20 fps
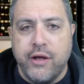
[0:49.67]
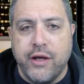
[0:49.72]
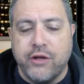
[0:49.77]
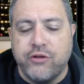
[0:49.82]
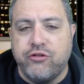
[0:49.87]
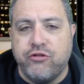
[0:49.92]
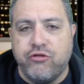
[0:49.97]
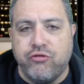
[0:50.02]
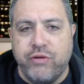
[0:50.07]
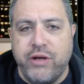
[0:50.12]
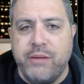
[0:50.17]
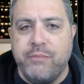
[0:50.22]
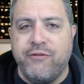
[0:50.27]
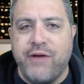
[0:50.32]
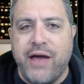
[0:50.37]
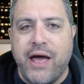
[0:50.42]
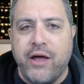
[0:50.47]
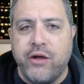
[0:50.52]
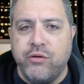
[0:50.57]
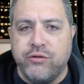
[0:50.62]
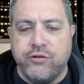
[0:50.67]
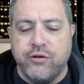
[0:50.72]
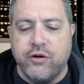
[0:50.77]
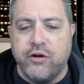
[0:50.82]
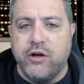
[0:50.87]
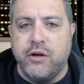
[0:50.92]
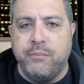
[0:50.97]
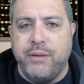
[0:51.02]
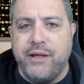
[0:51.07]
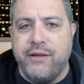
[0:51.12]
extreme values are
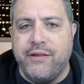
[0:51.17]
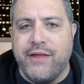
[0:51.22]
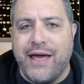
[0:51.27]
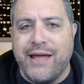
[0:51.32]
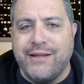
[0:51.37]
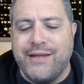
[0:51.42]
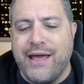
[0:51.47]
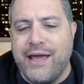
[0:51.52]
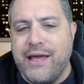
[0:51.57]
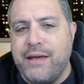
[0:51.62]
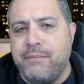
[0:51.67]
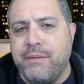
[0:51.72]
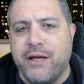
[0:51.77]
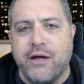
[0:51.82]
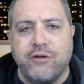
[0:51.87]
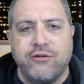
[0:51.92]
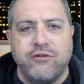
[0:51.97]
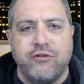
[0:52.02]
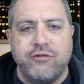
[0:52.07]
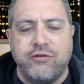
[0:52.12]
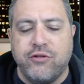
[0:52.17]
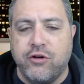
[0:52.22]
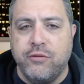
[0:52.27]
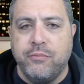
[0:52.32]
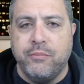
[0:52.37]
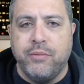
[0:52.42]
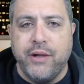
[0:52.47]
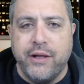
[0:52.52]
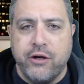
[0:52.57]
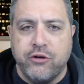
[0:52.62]
going to be that day because of certain
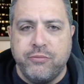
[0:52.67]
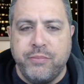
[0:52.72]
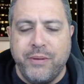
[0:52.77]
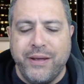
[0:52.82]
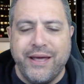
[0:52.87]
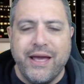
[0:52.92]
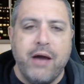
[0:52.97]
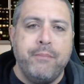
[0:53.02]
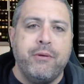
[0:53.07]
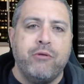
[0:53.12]
players being out.